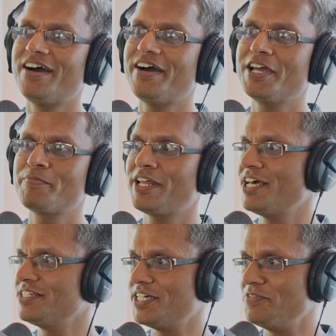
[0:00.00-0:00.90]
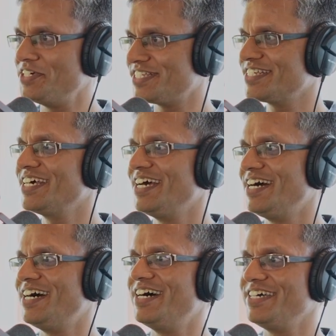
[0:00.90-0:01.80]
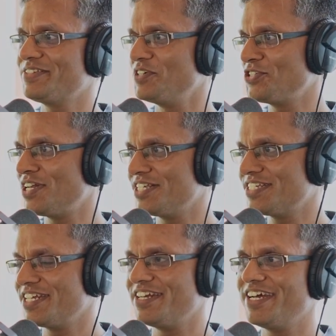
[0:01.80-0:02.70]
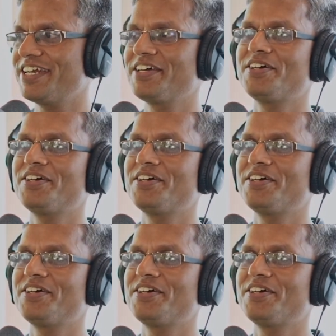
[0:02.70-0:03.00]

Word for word: Iron Man has Jarvis, his virtual assistant, right?